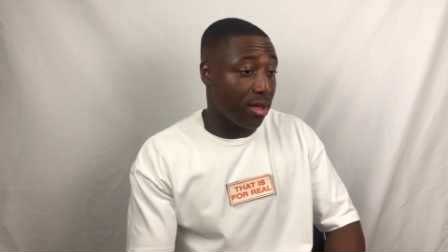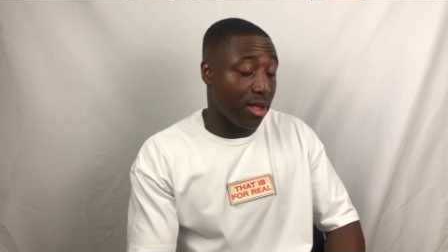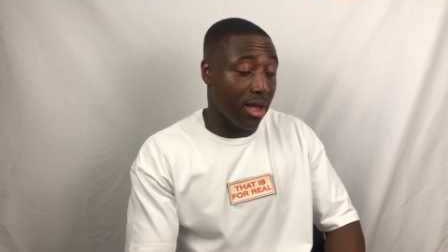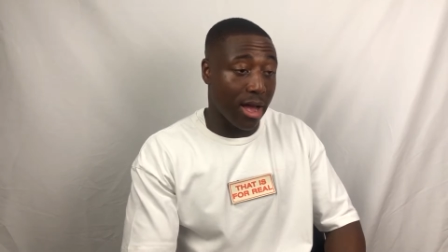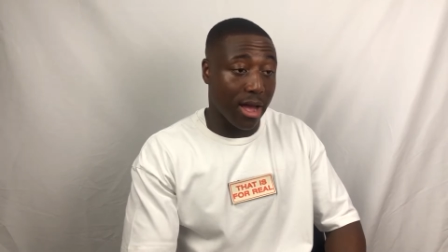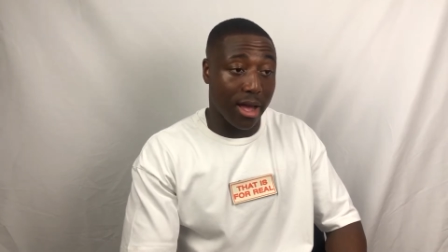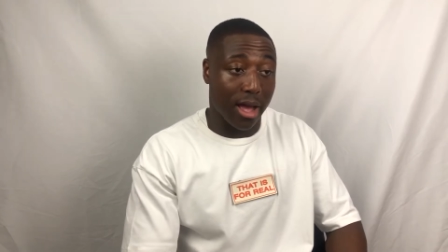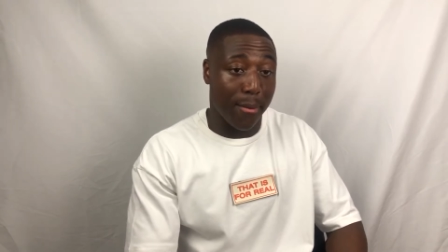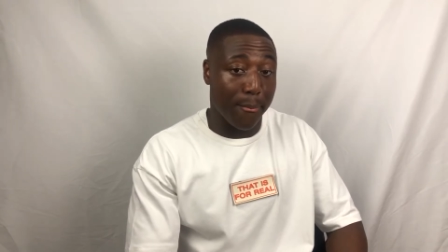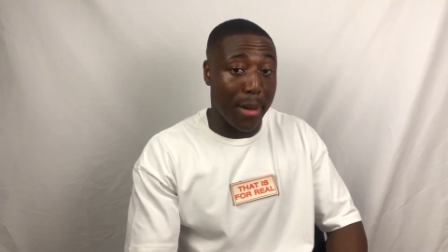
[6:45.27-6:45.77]

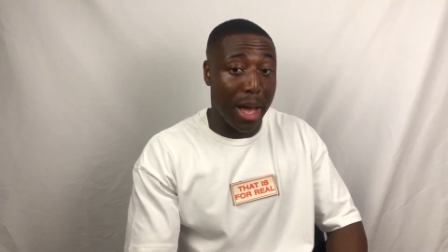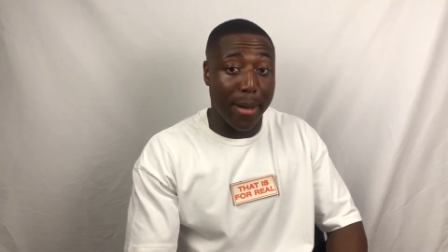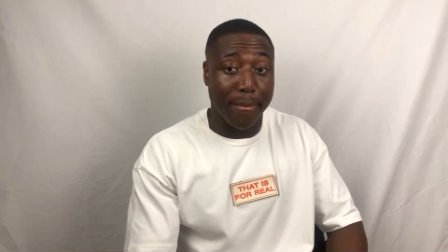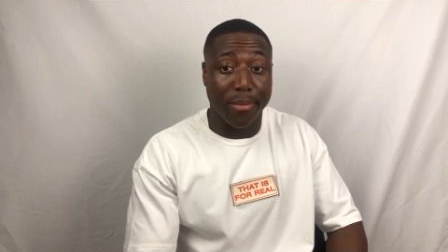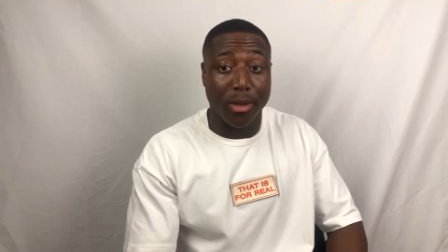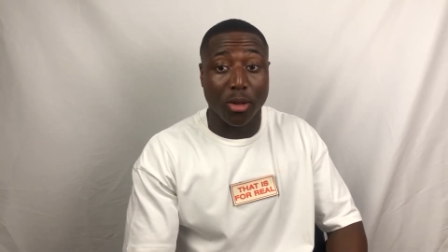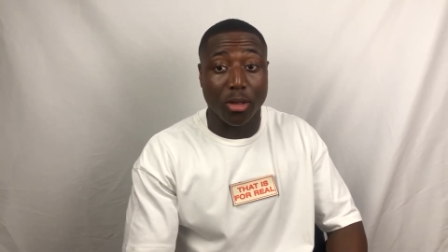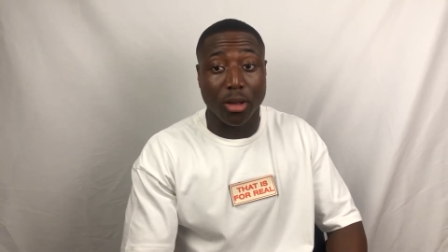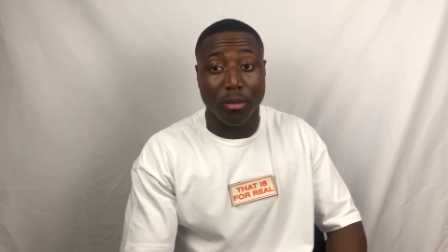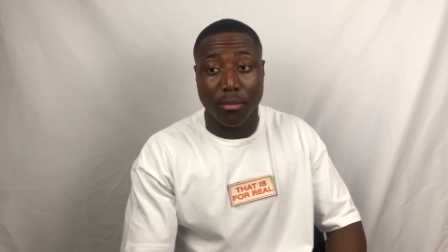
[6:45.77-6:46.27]
Like I might
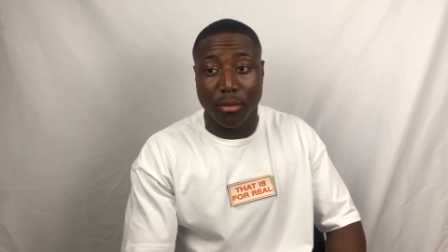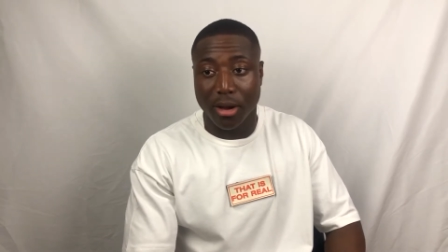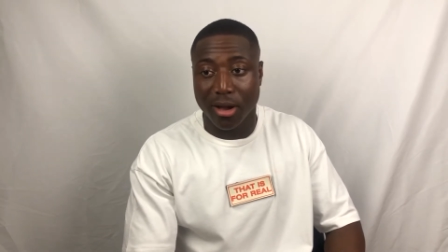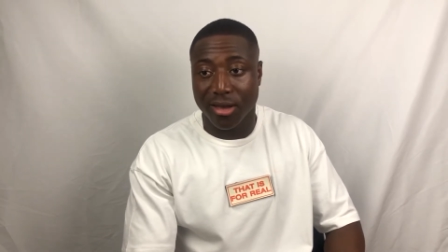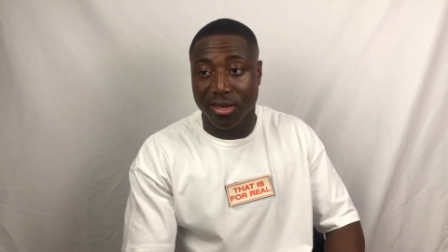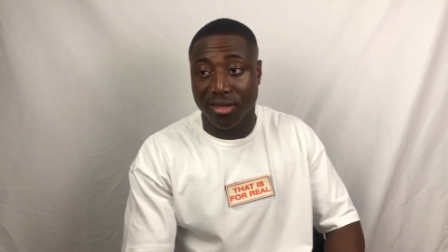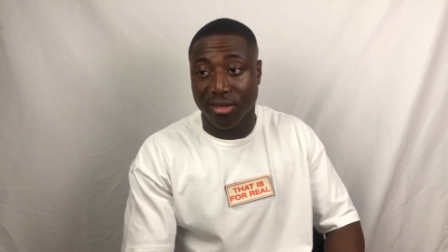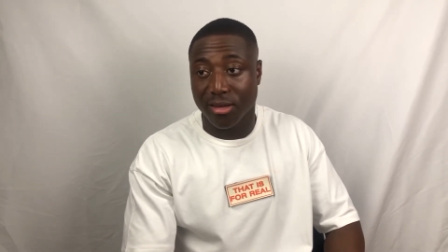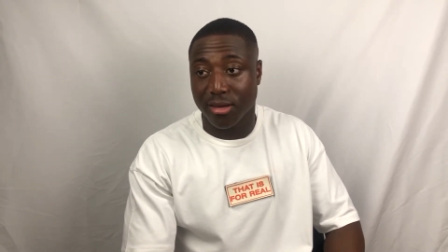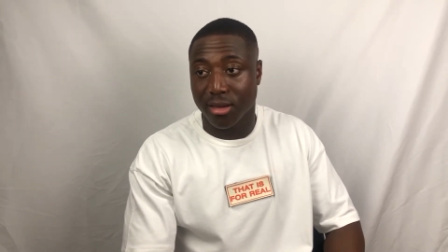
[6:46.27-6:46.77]
be on a
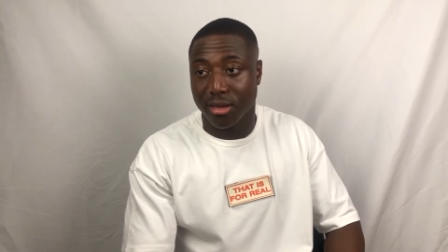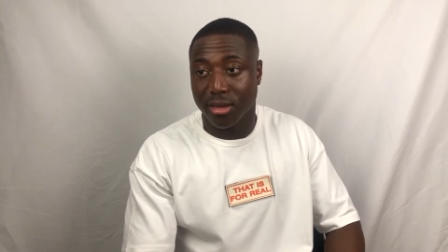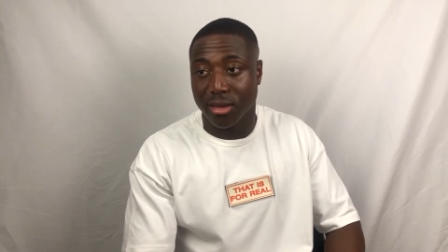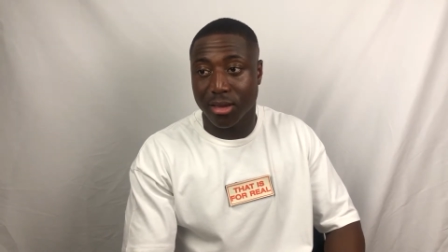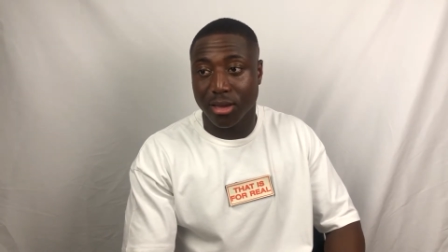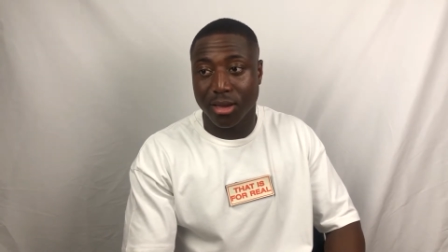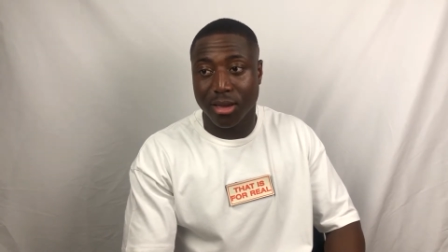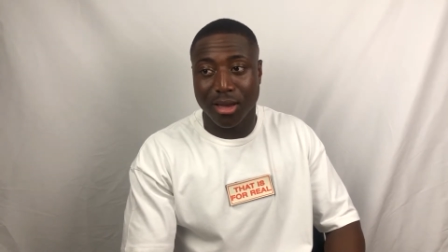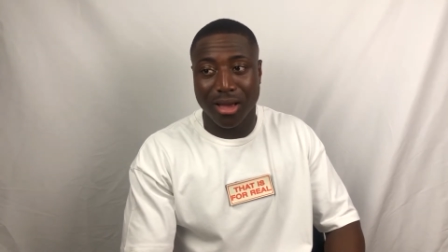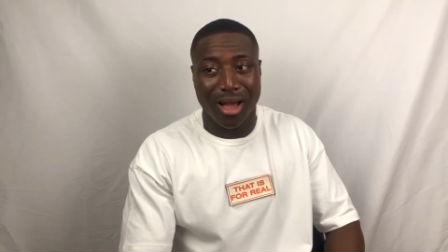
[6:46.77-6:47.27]
bus and
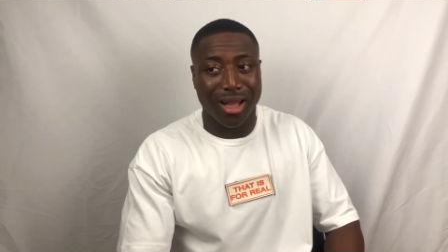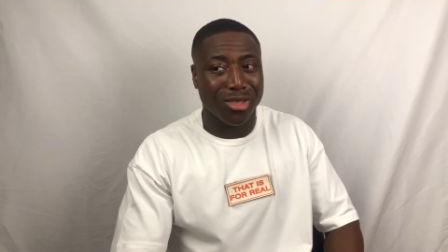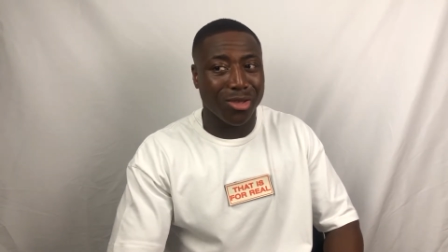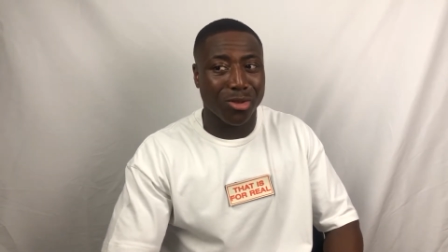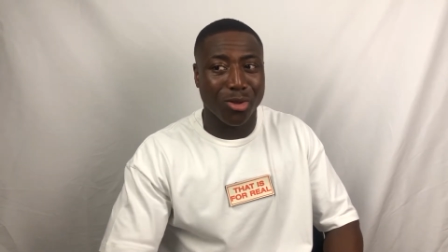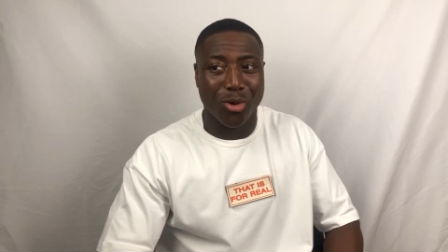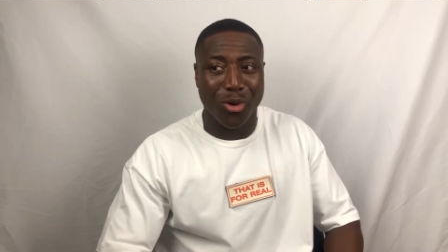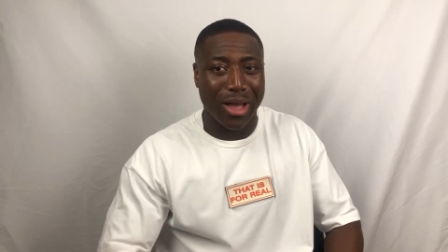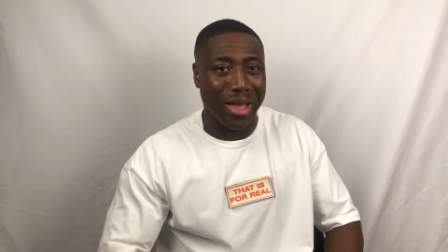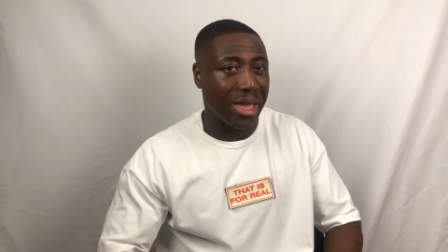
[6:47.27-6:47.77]
I
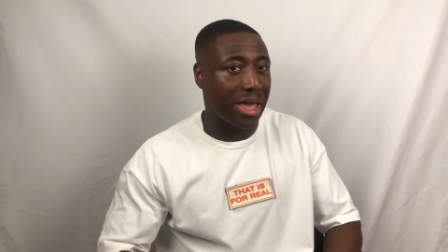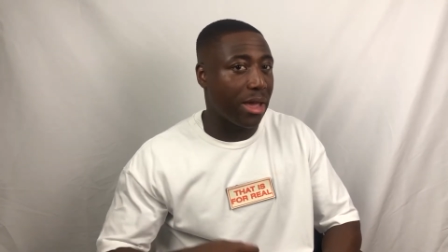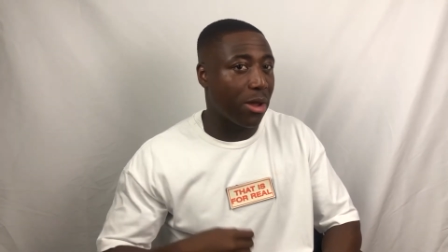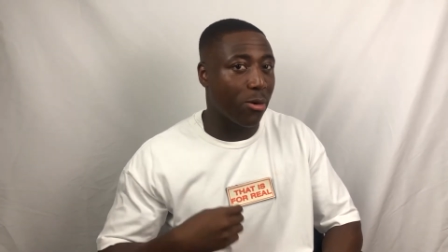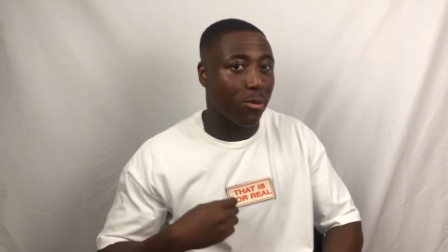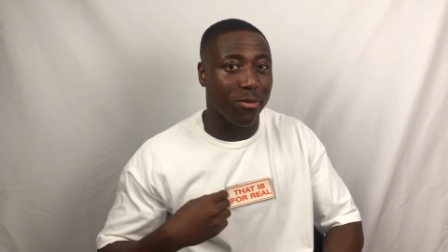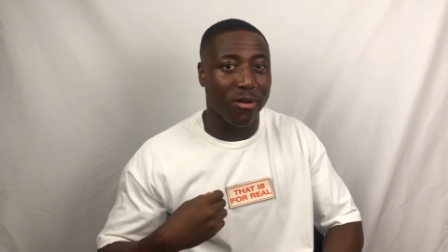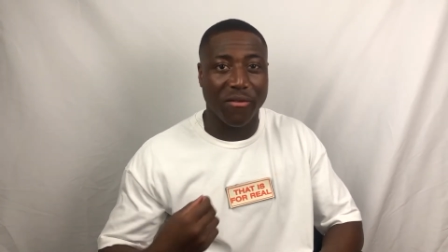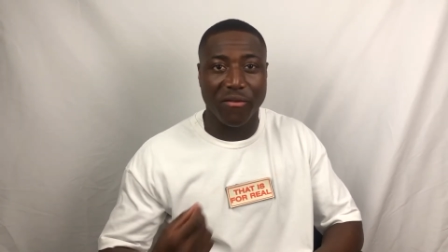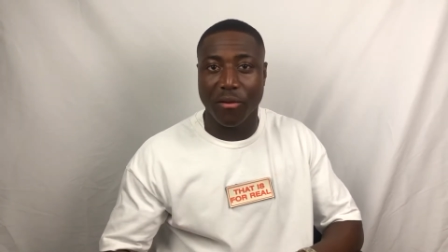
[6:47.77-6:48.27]
don't know, I hear
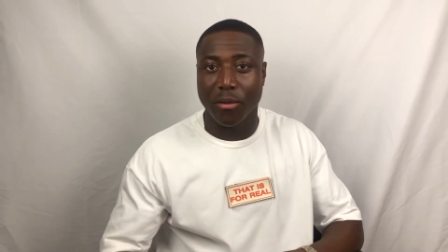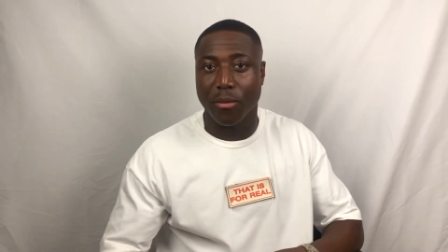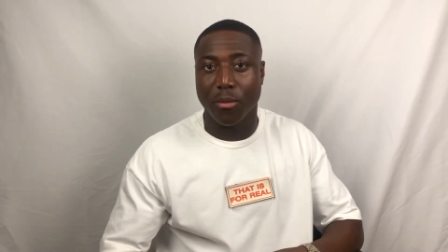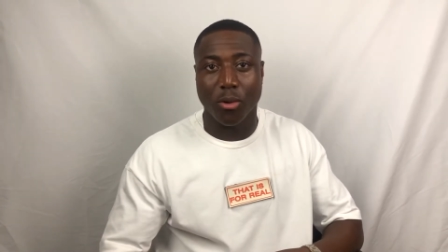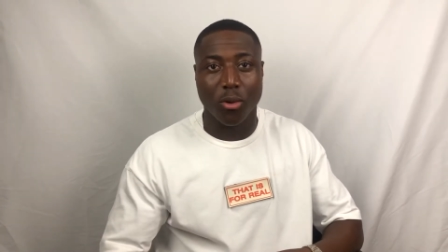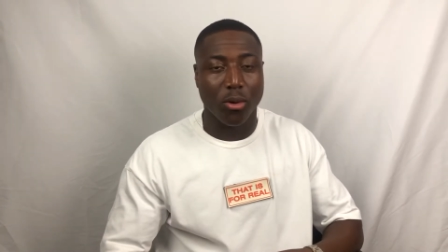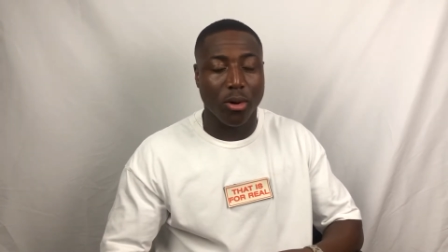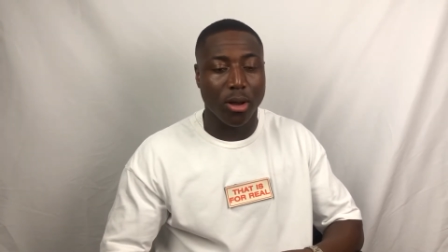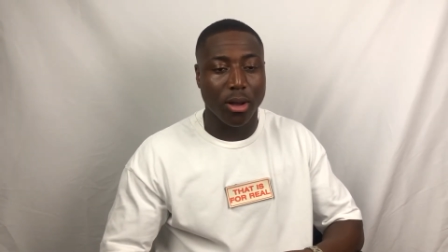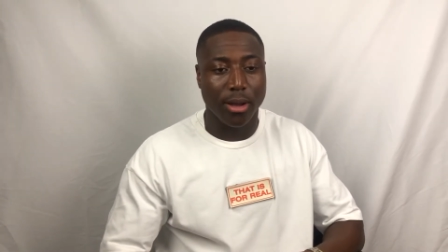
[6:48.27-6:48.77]
a rhythm,
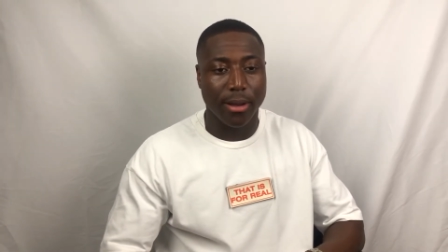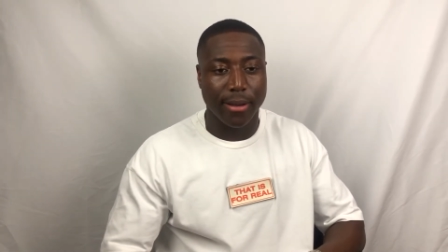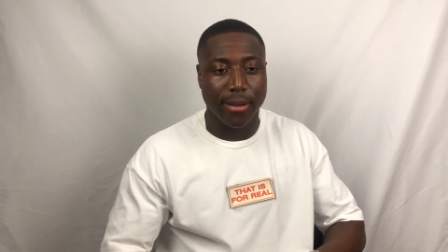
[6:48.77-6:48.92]
or